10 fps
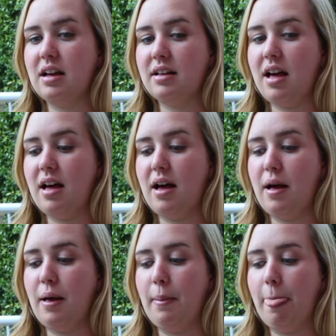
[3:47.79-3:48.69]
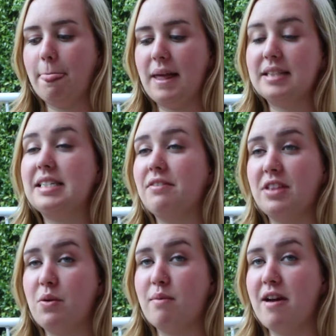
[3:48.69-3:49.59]
That's
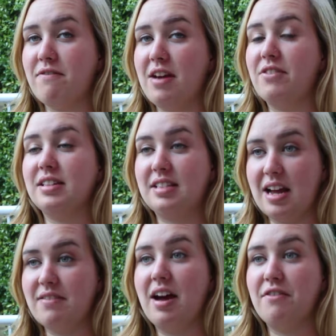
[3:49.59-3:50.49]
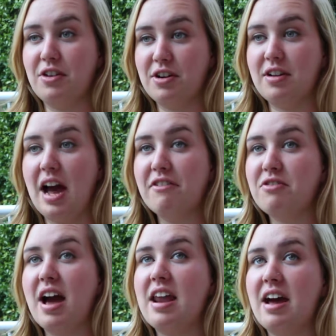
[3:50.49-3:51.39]
definitely one of my favorites that I've ever
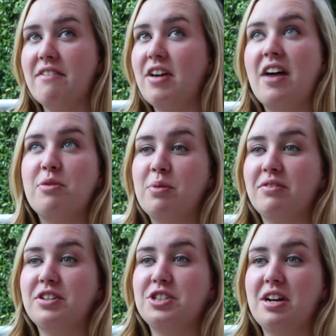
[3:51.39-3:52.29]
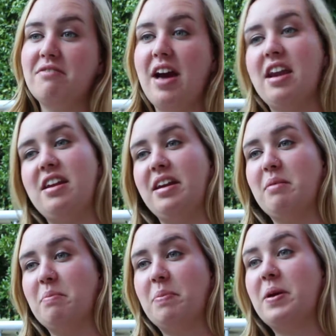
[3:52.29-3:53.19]
read, ever had the privilege of editing
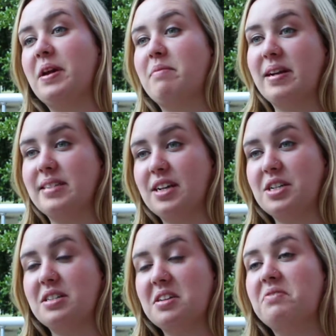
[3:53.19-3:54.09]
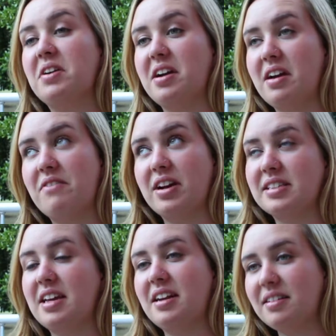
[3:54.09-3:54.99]
and putting in my section, so I'm very excited.